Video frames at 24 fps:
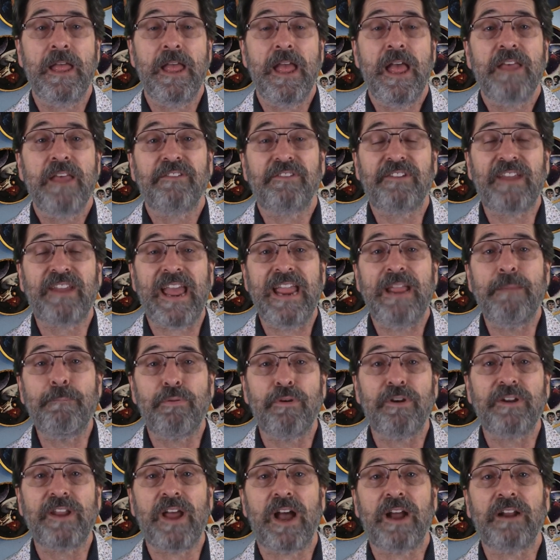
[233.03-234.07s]
staying
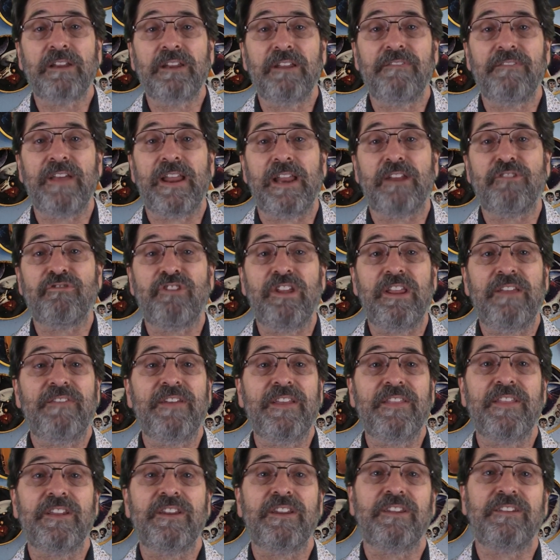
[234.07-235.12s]
productive, and
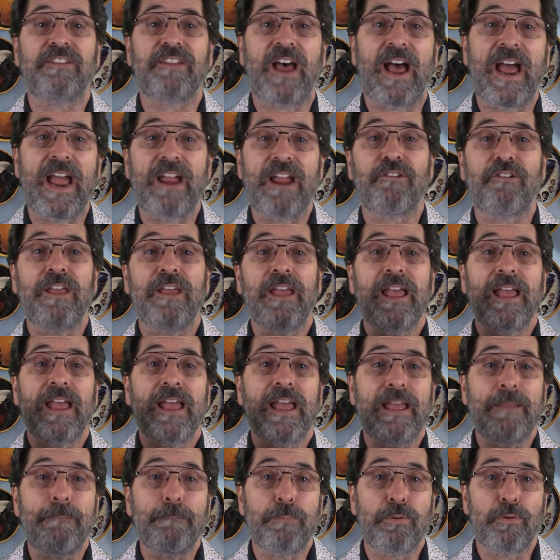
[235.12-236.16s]
achieving the desired
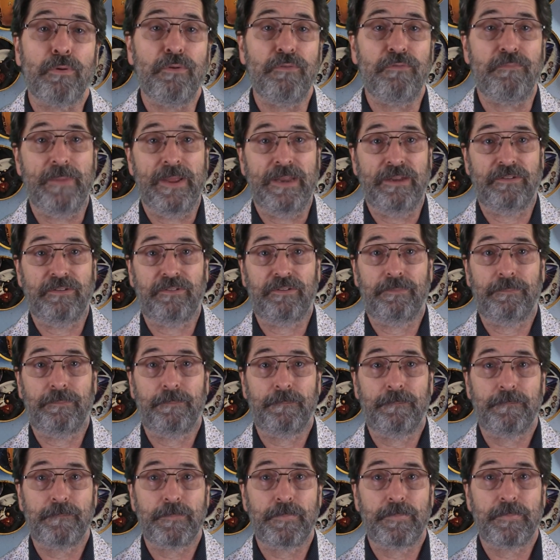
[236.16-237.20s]
improvements.
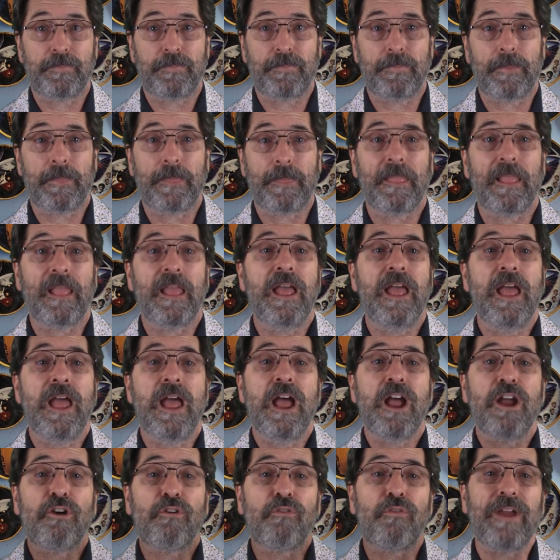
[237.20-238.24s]

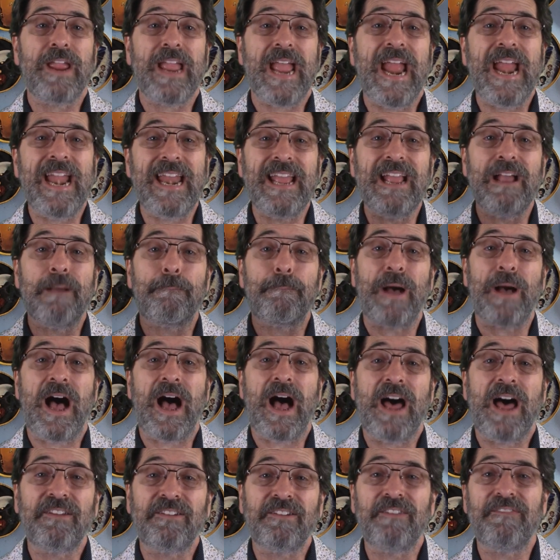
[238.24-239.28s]
Creating a
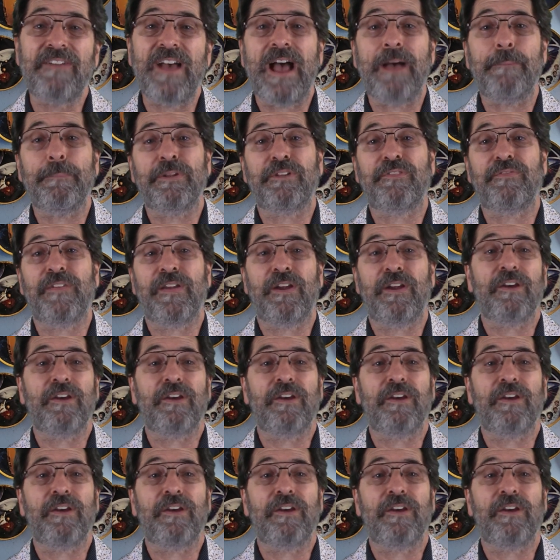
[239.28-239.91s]
positive atmosphere